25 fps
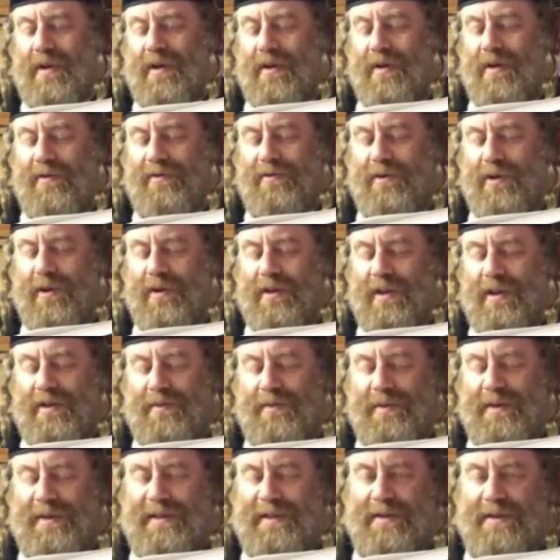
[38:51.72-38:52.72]
donut
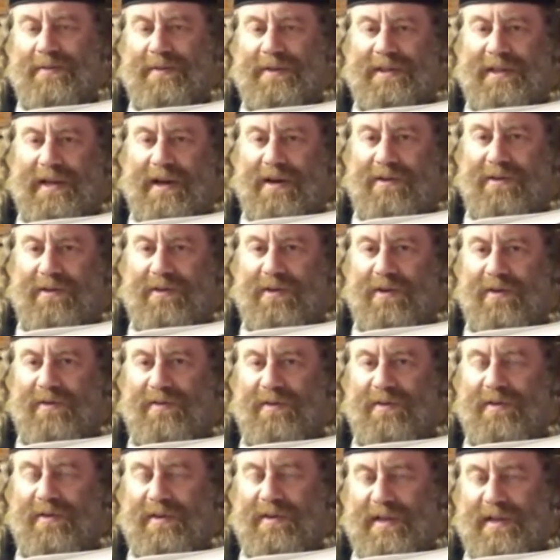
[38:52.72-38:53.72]
without
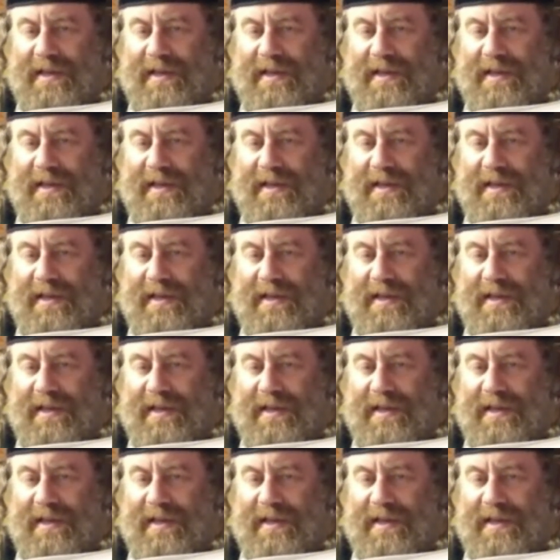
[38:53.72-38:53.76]
coffee.